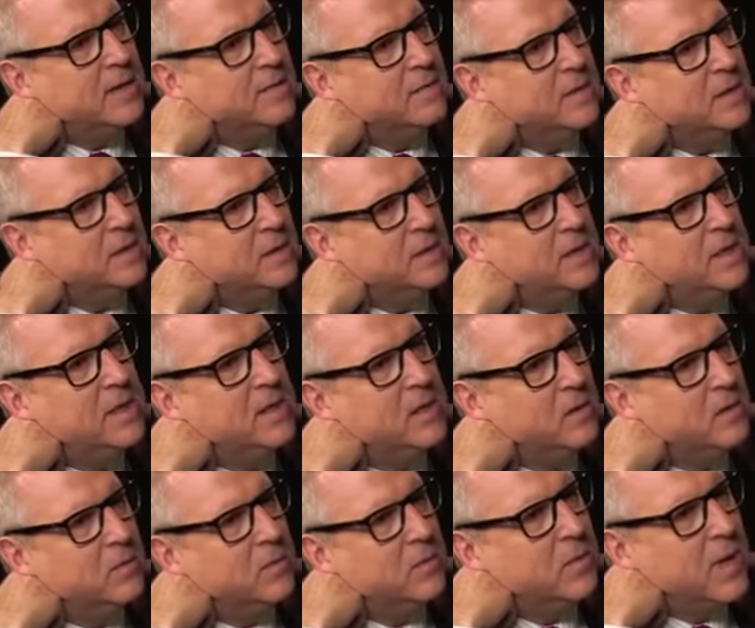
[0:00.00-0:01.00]
of the
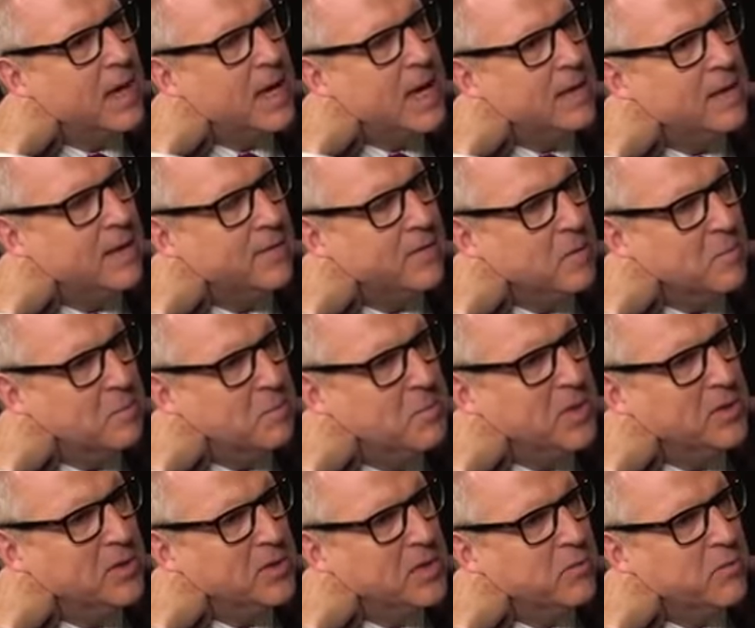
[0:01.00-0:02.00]
legal
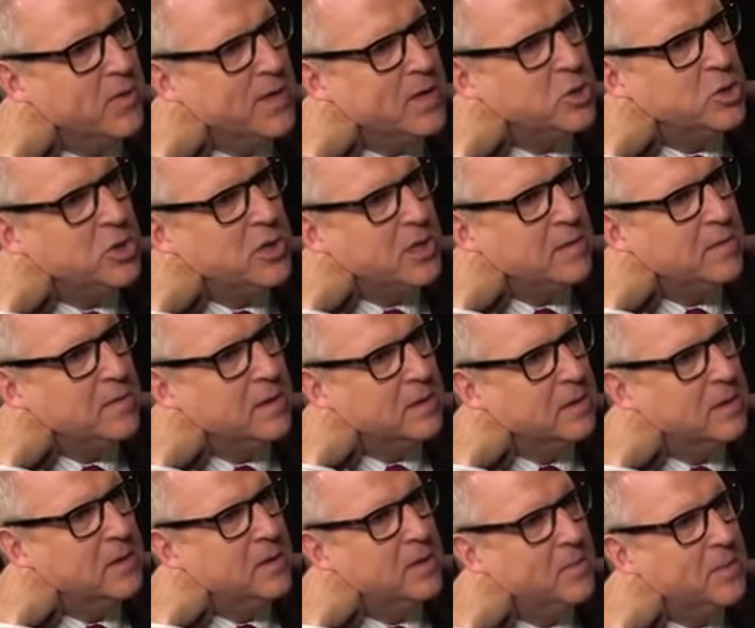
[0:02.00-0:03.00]
building regime, the
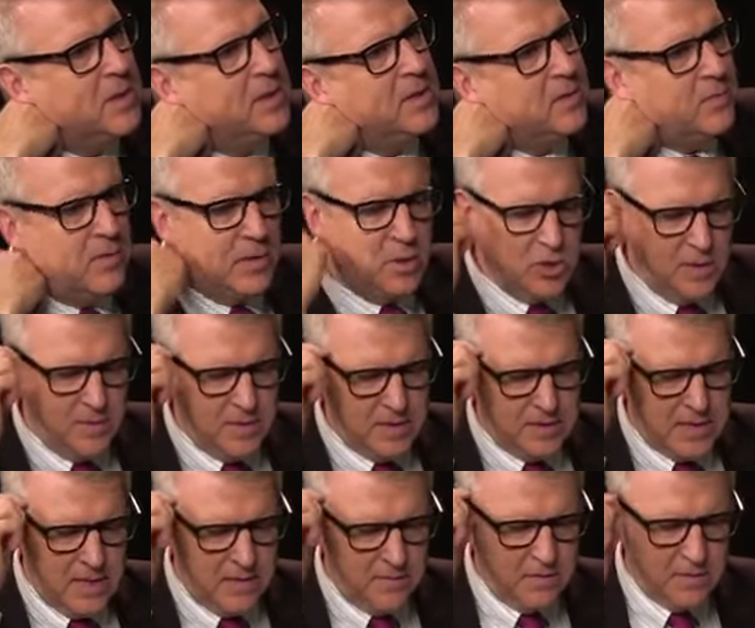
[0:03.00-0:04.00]
legal building regime in
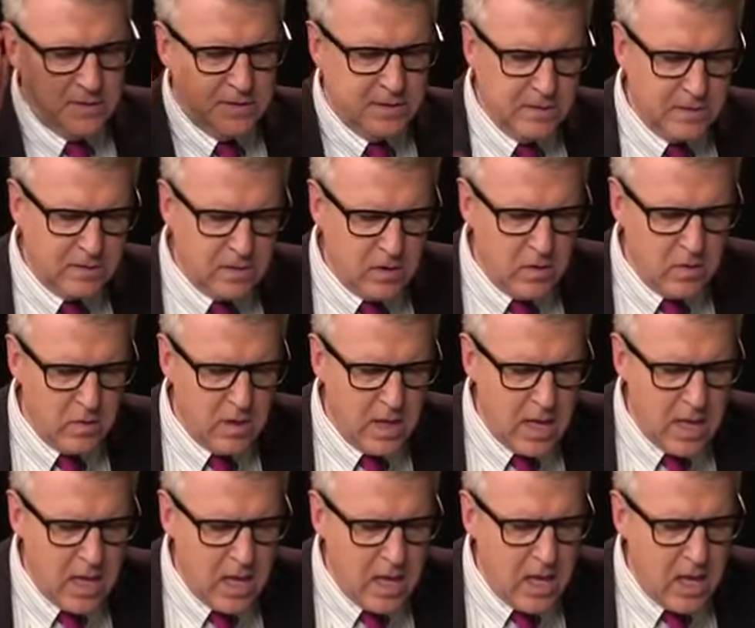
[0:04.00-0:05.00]
San Francisco,
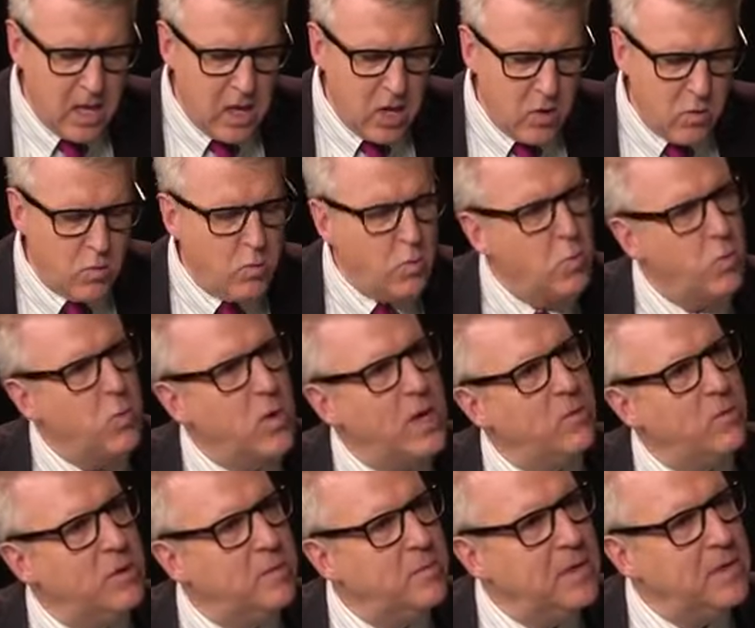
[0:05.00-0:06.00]

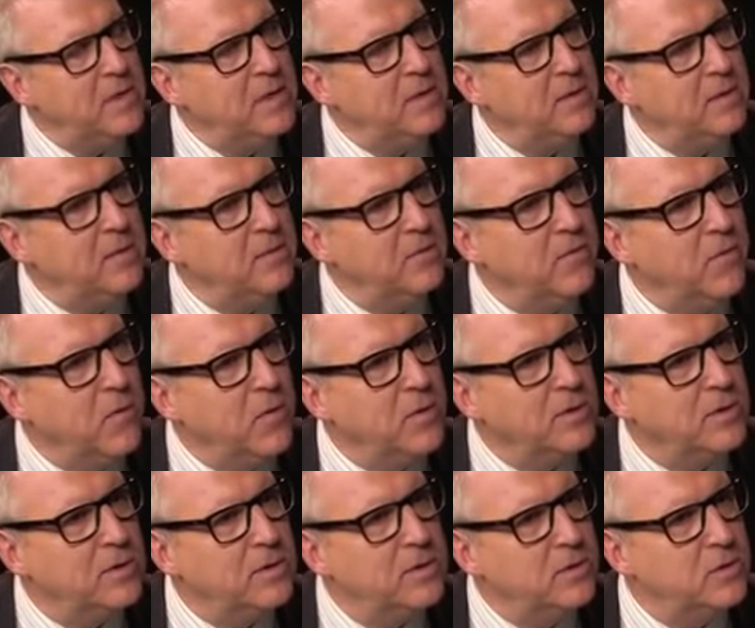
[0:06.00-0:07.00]
we would be
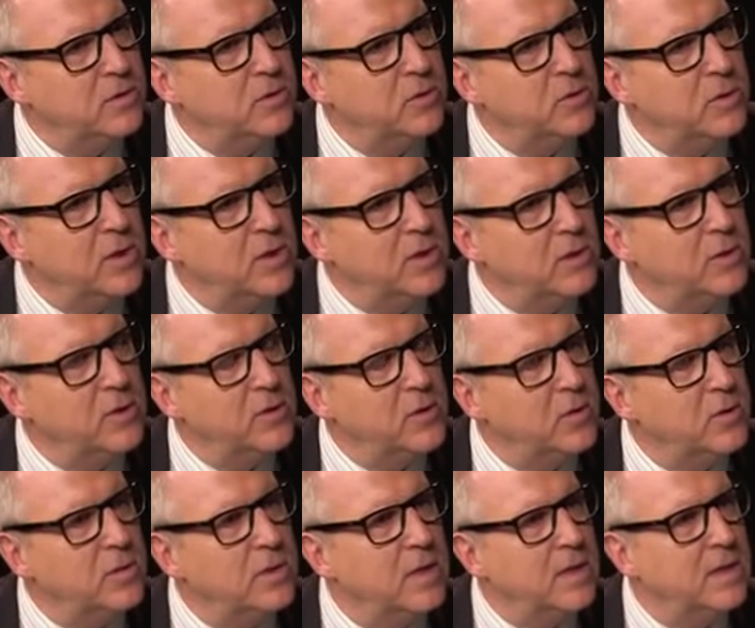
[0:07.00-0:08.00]
forced to
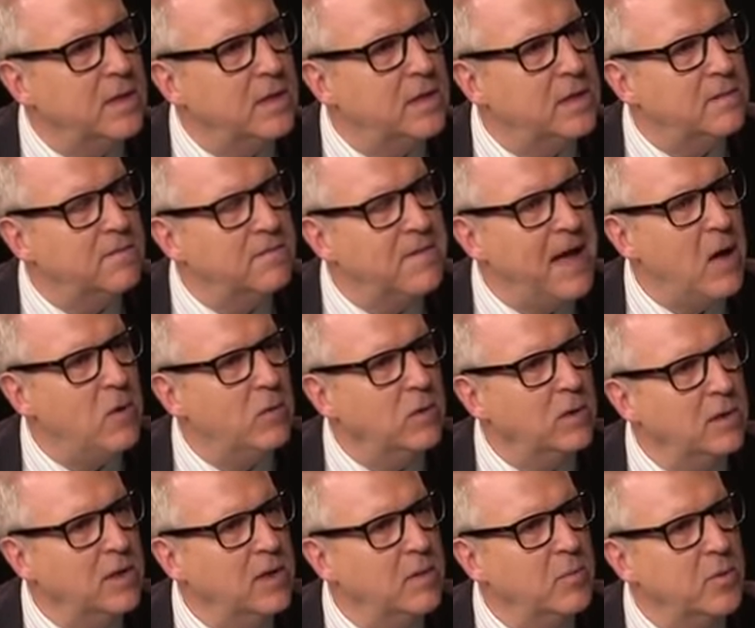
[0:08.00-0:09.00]
conclude that the
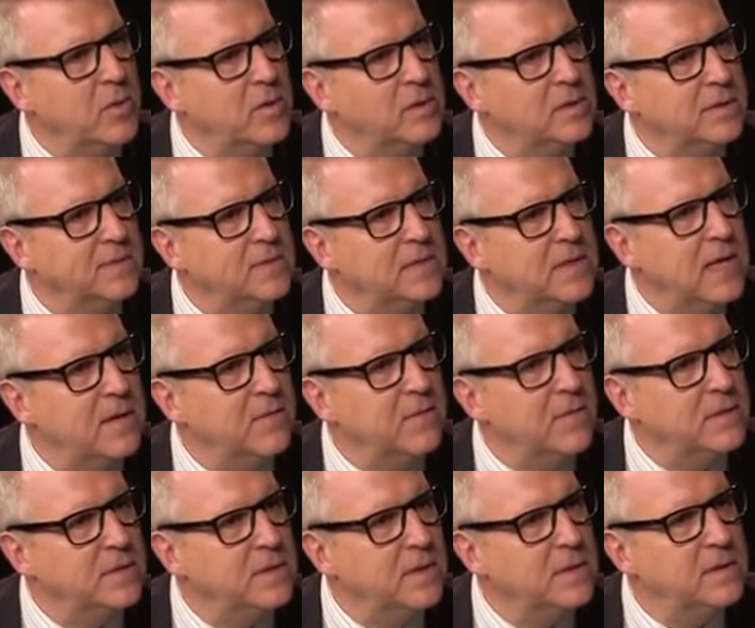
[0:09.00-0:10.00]
devout liberals of San
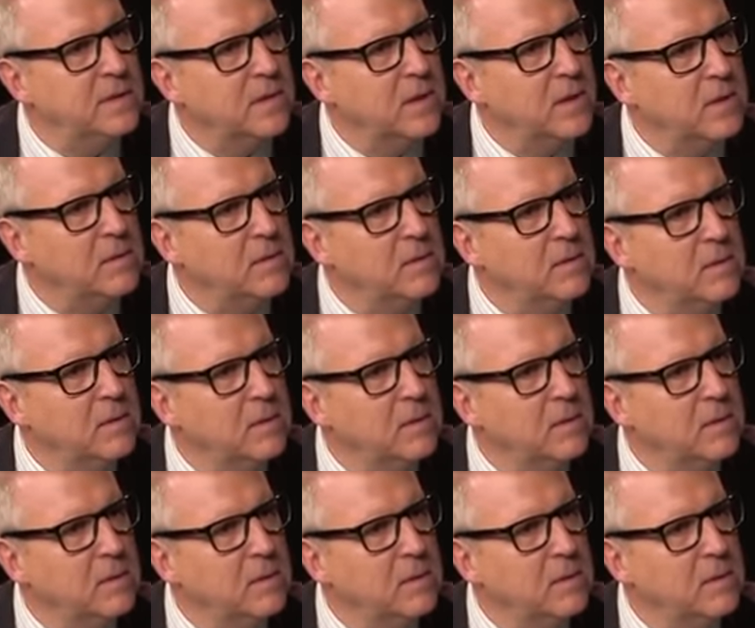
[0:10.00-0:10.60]
Francisco